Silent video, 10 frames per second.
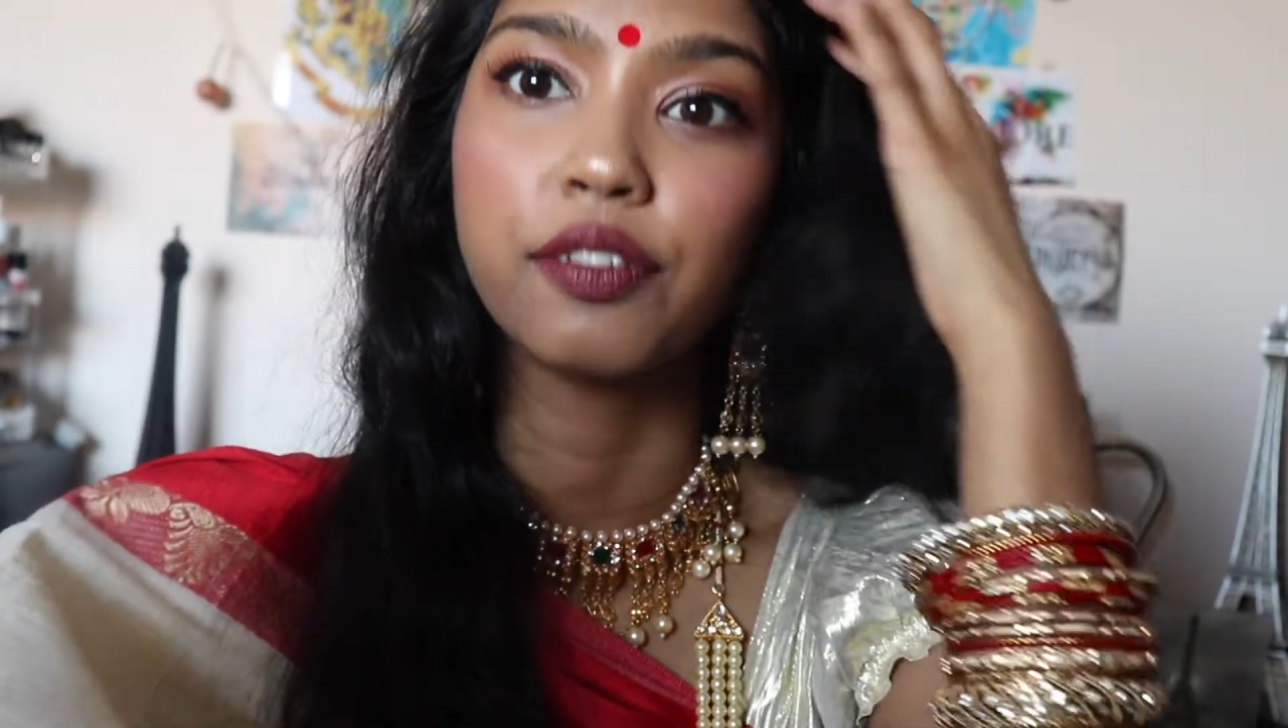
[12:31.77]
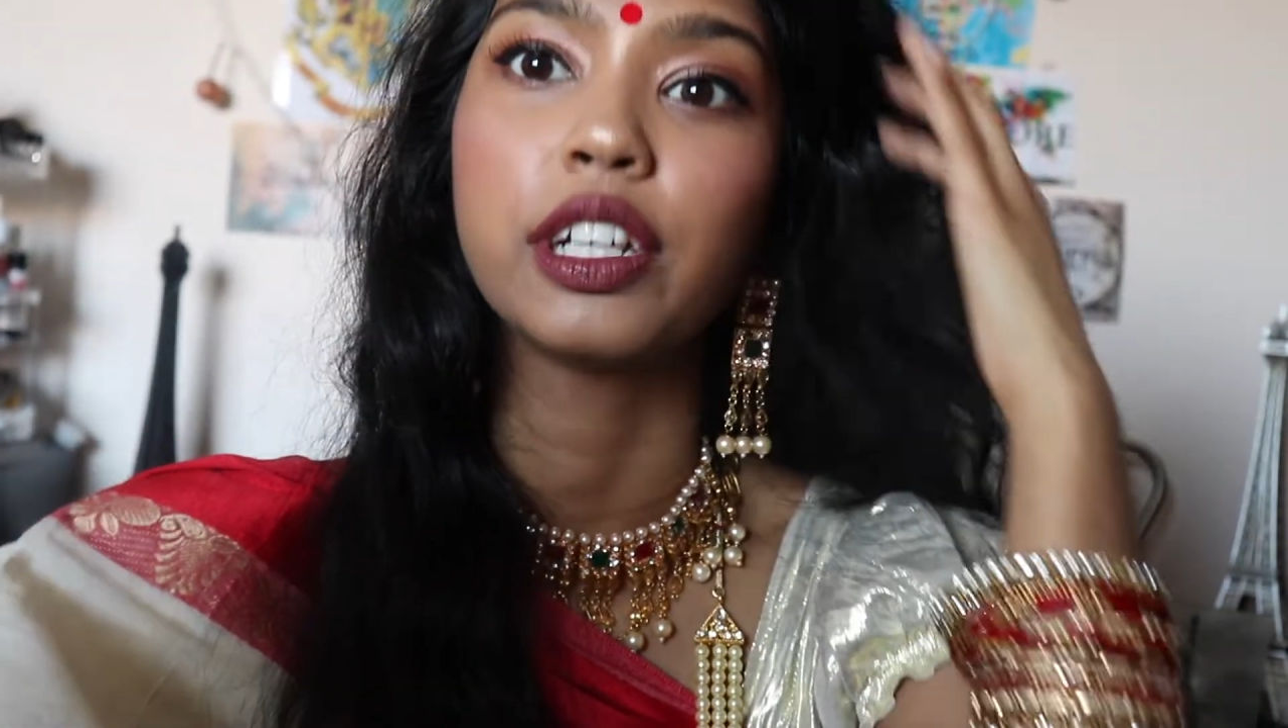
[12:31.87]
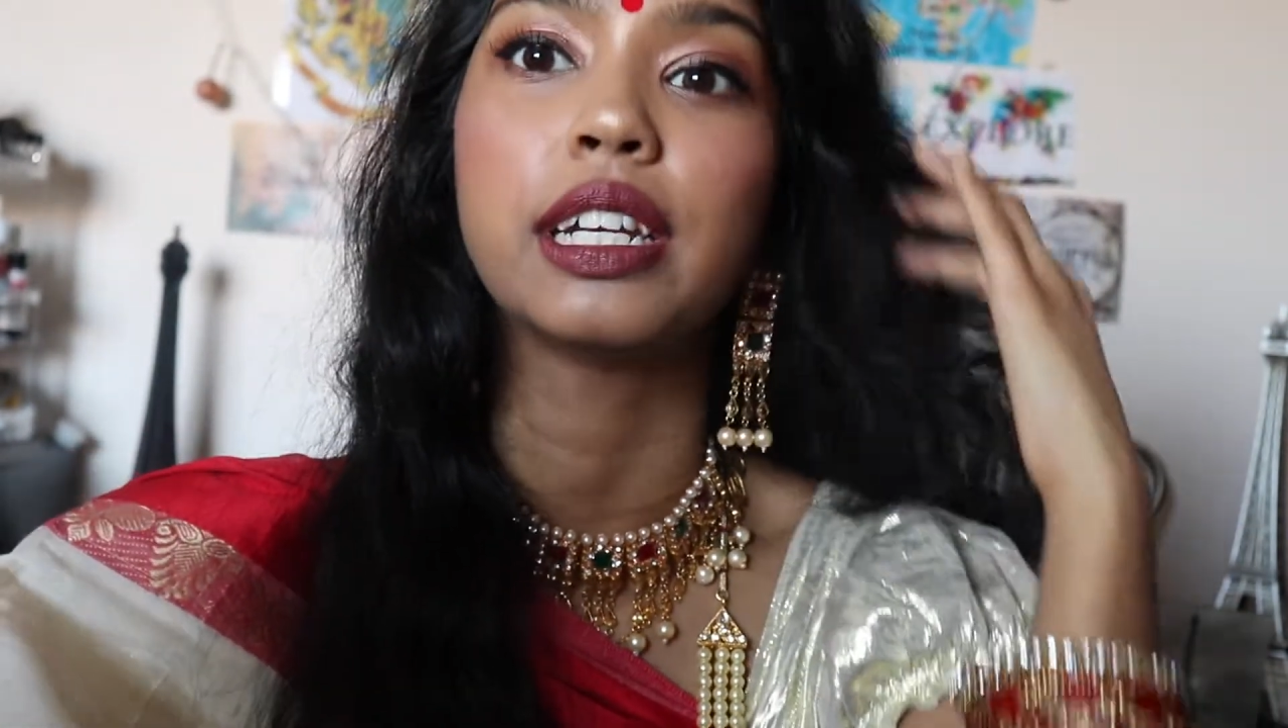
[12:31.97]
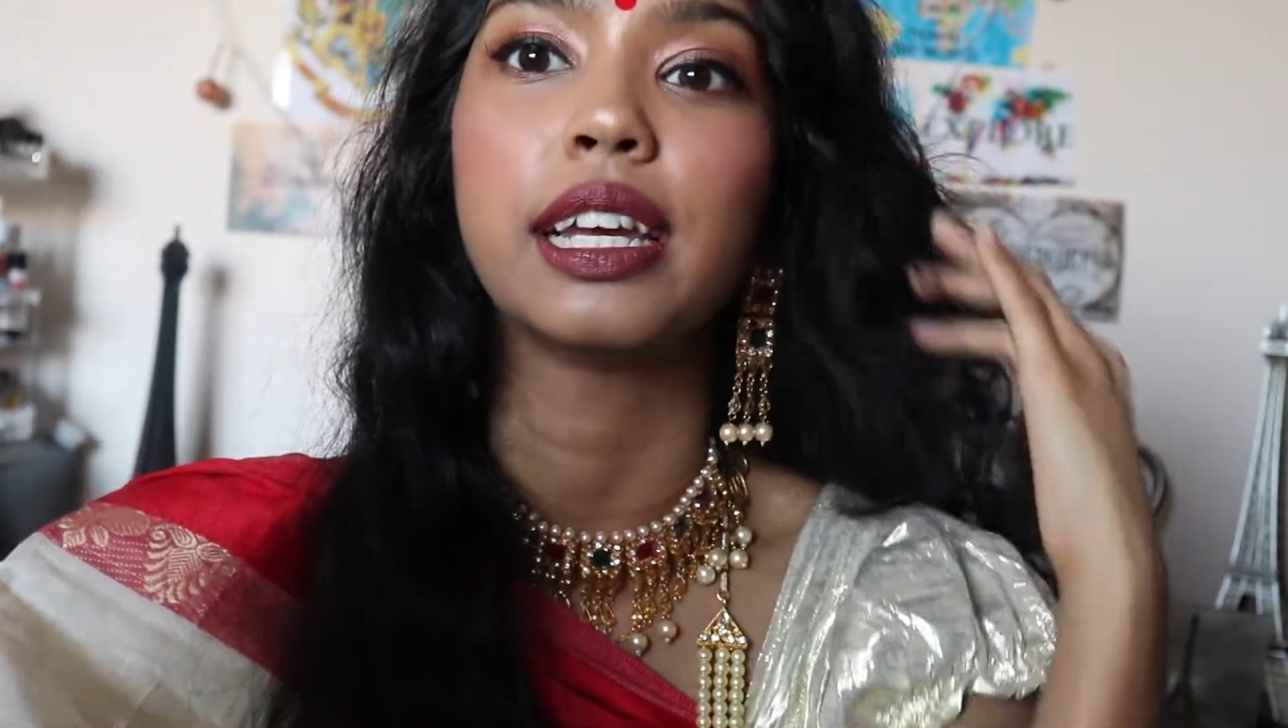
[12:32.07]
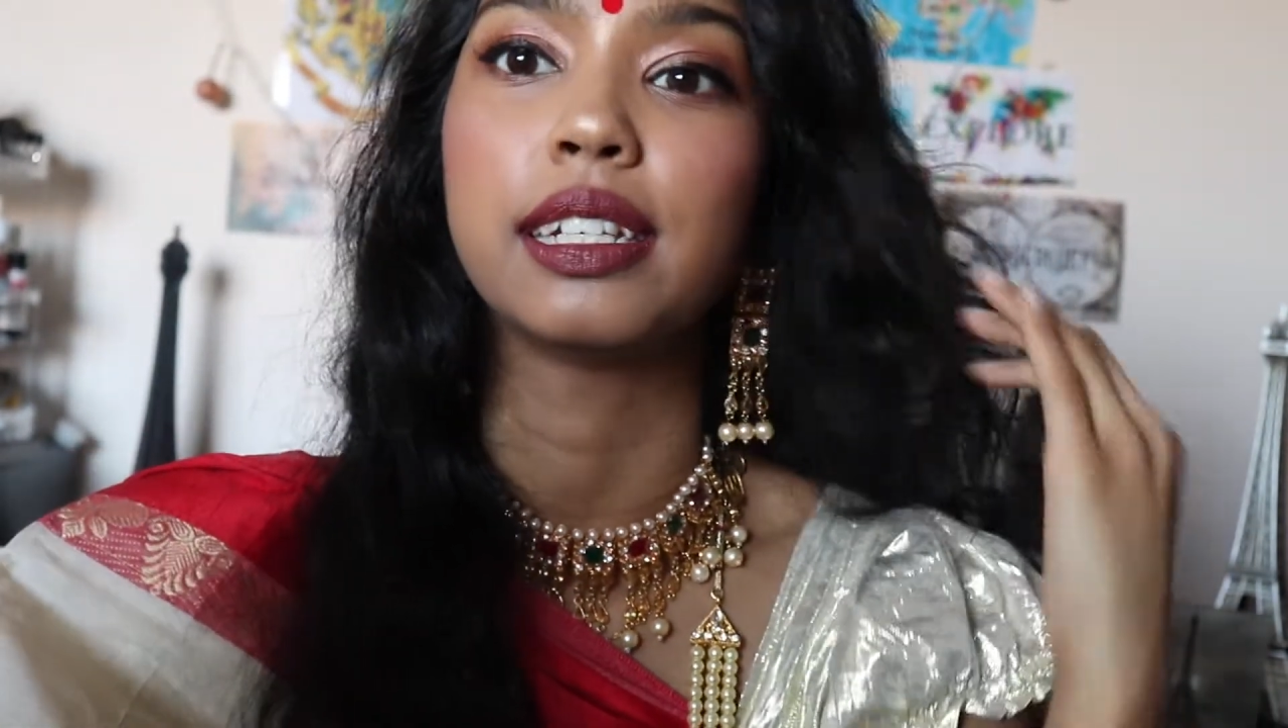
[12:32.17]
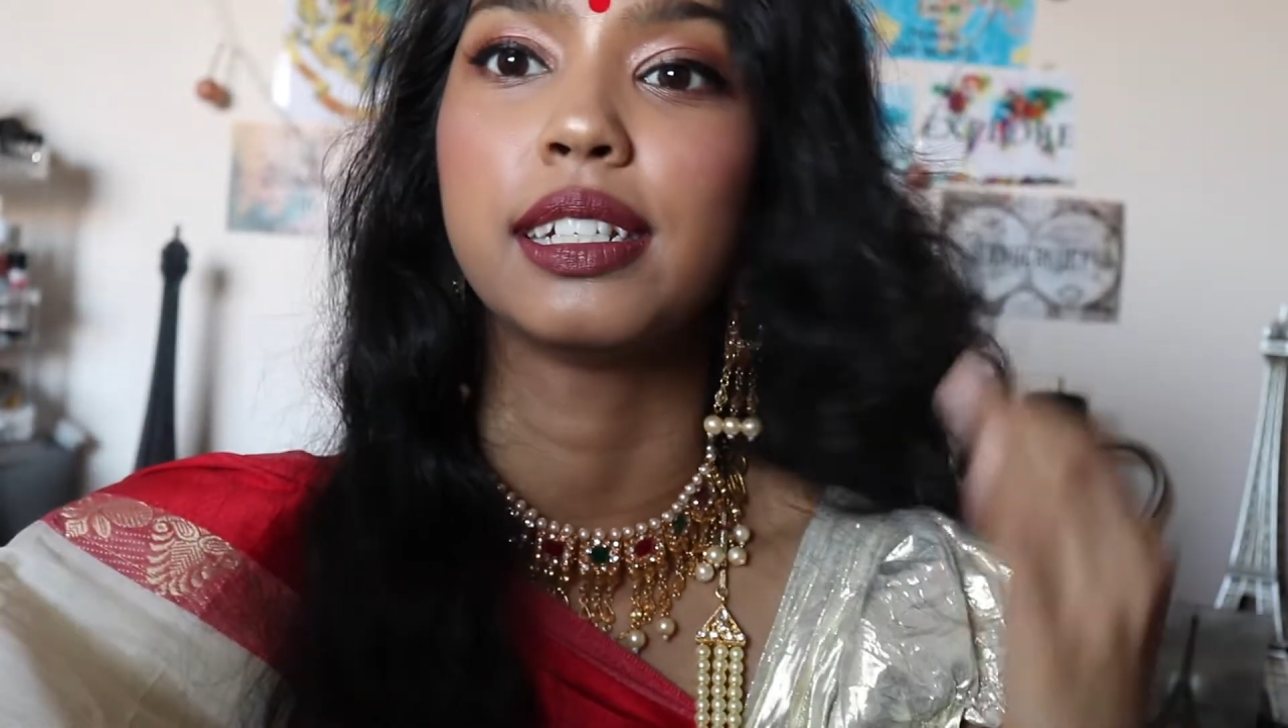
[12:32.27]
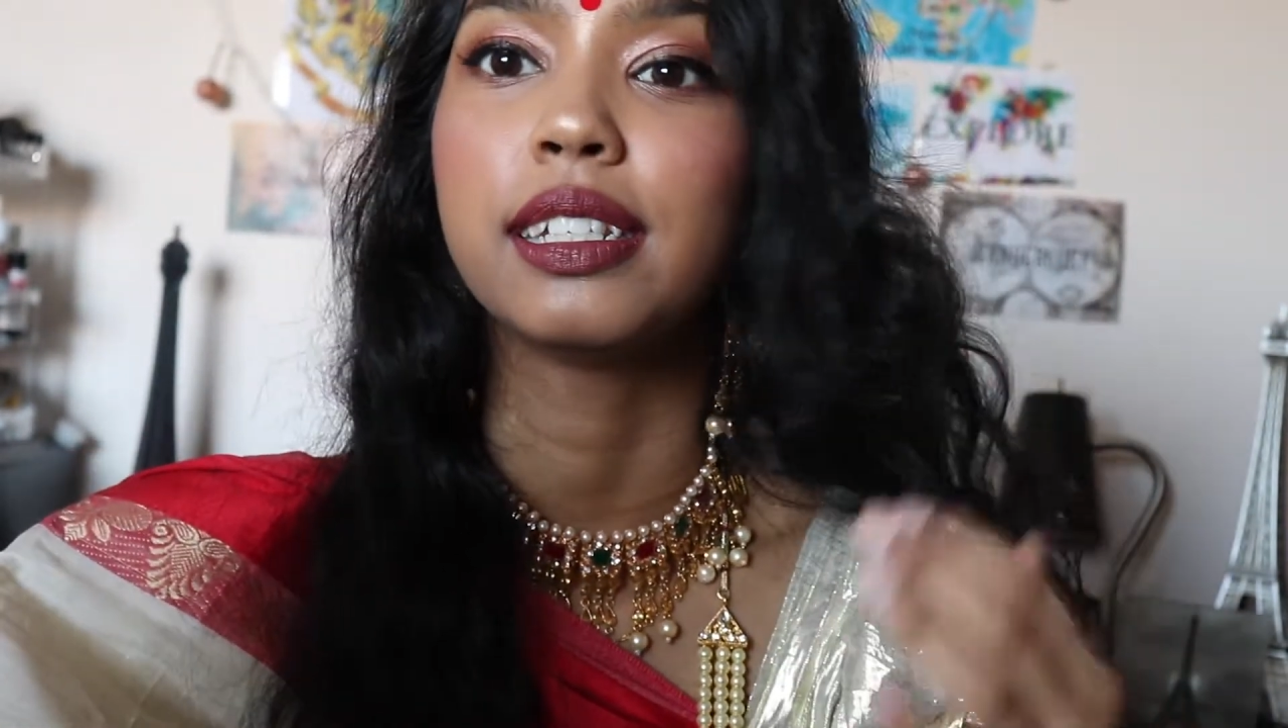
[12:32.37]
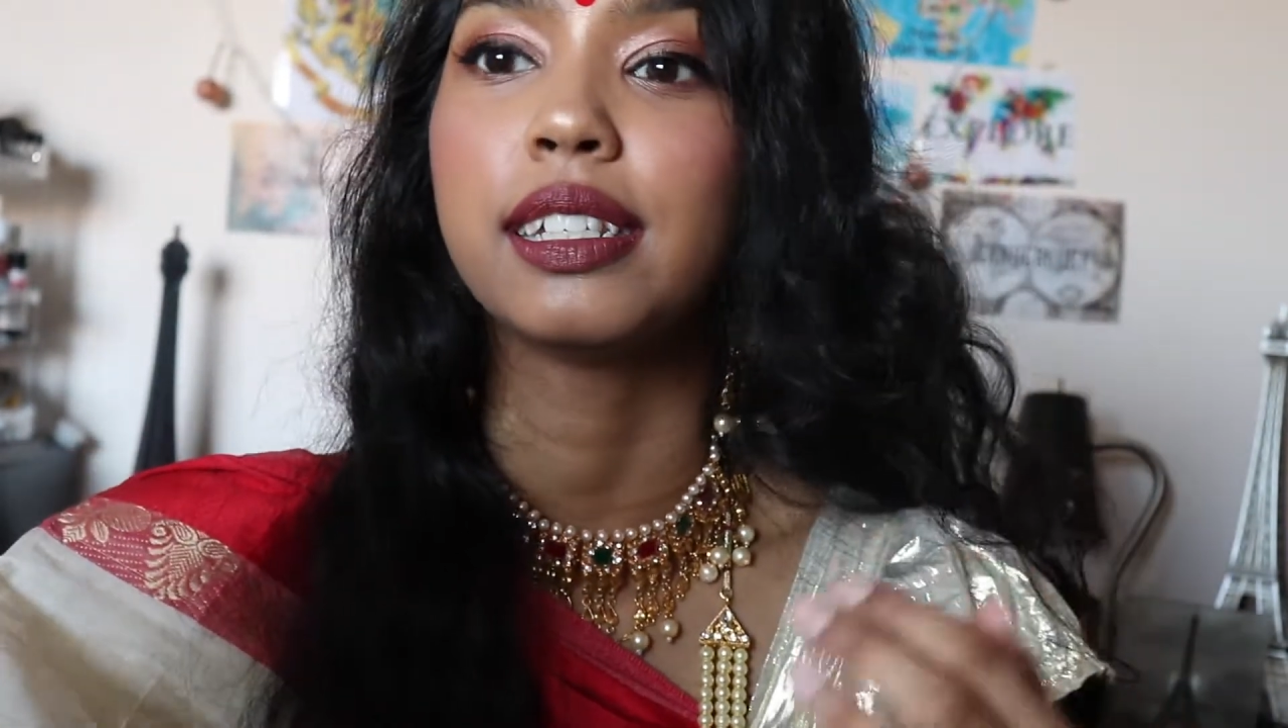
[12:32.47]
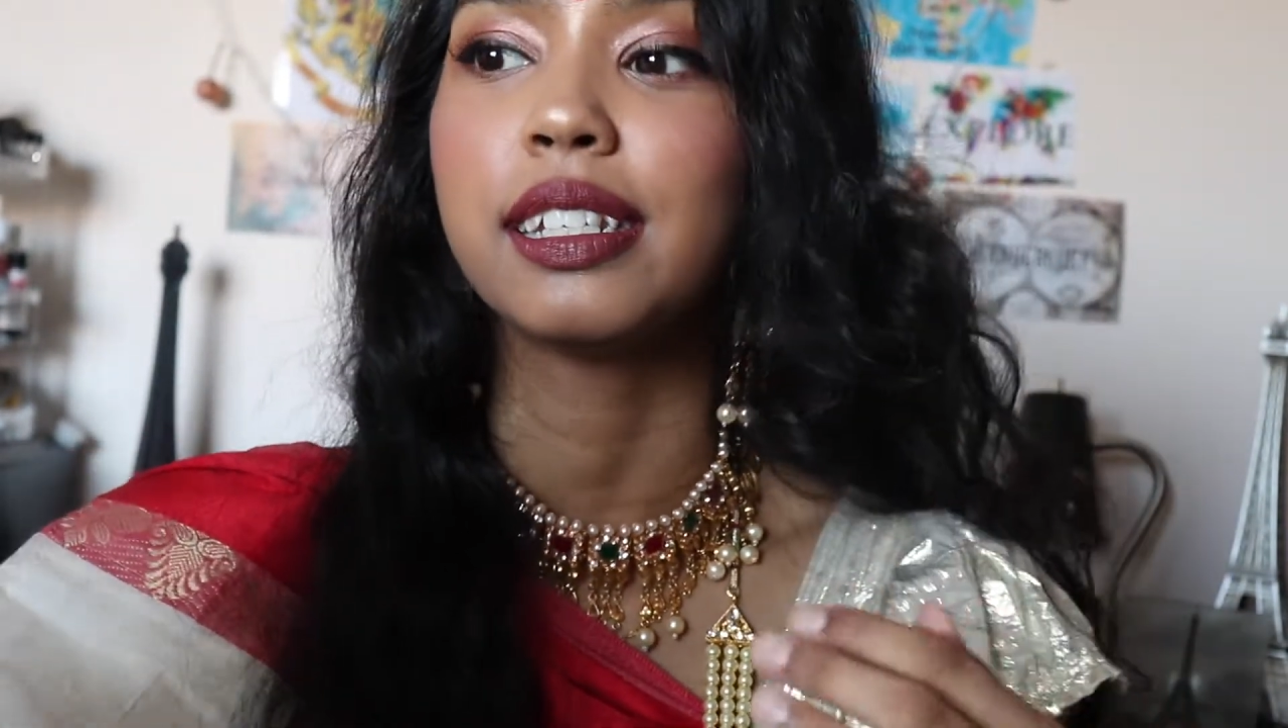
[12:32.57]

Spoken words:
Fernandez